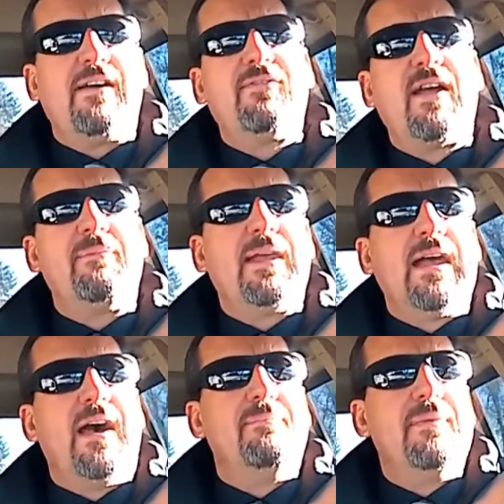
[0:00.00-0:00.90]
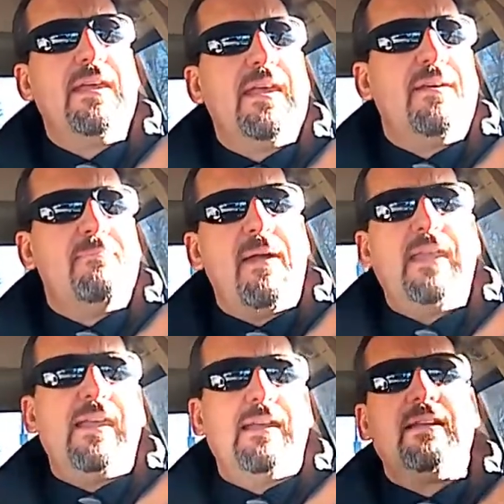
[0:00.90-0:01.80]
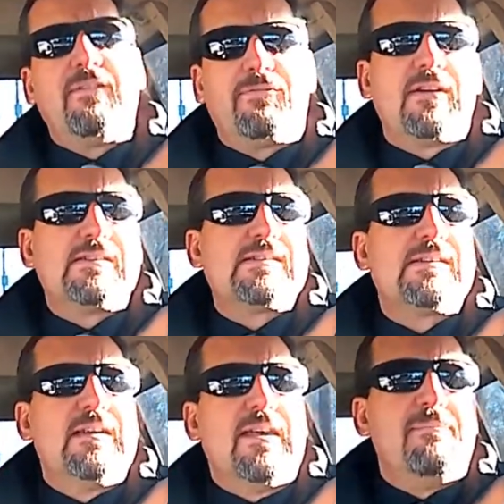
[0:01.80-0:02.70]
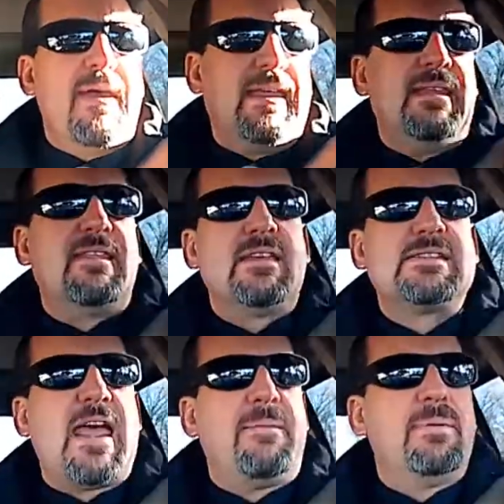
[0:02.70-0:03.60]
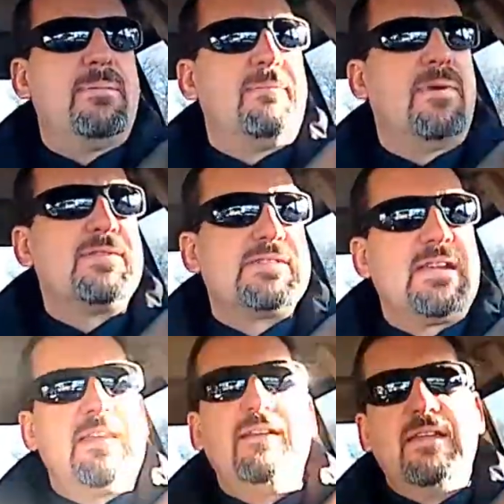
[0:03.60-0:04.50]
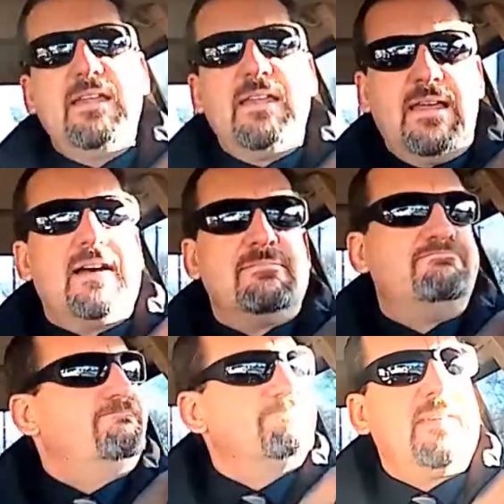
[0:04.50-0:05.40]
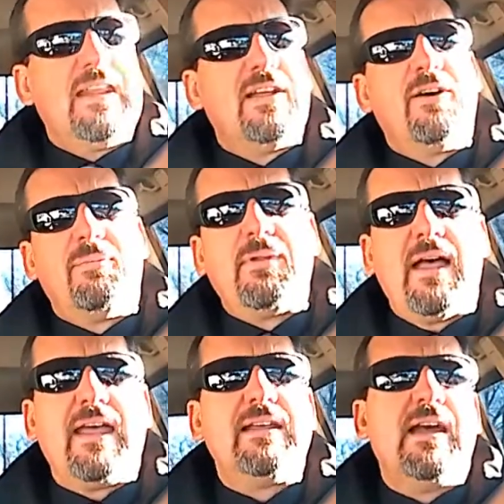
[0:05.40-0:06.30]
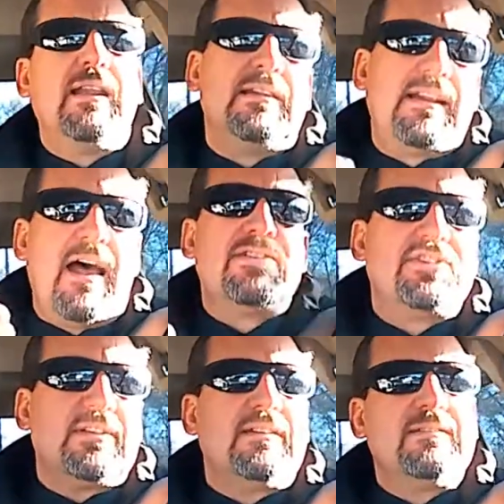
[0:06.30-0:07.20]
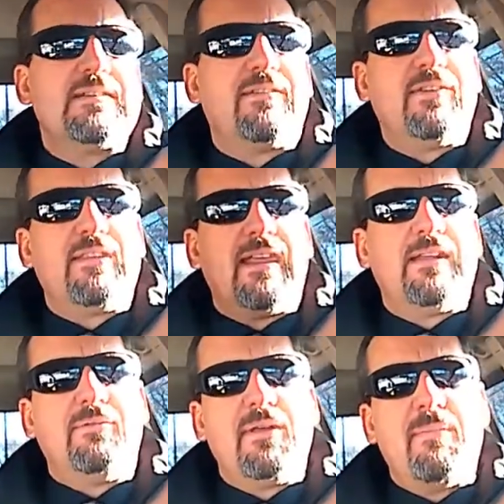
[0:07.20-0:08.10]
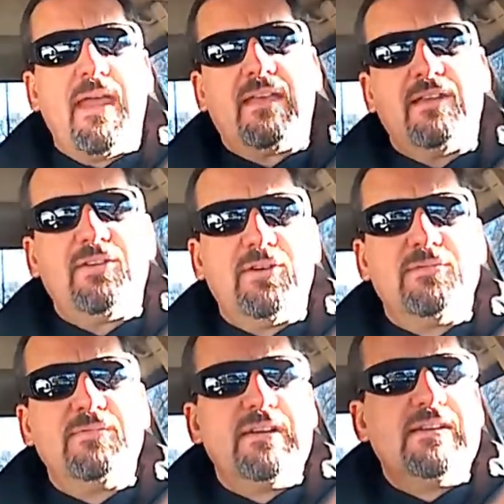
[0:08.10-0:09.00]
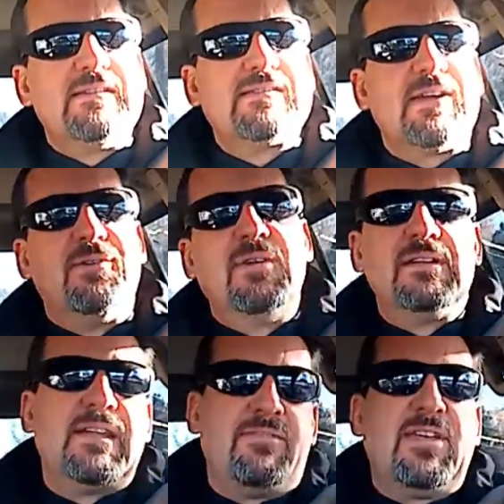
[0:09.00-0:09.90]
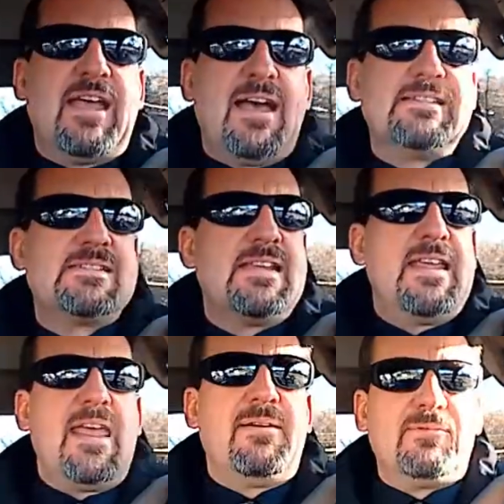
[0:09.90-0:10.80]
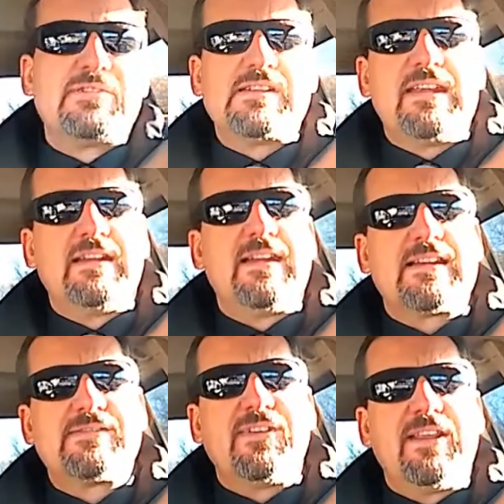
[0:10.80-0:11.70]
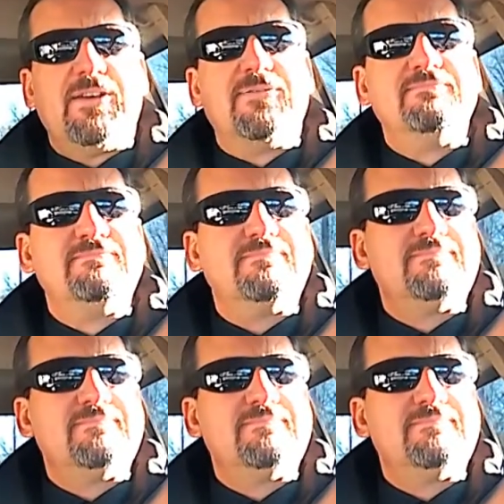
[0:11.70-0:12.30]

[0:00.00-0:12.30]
stuff coming up, making a difference, making things happen, but mostly applying logic to everything that we make and do. So love you guys, and we'll see you in the next video.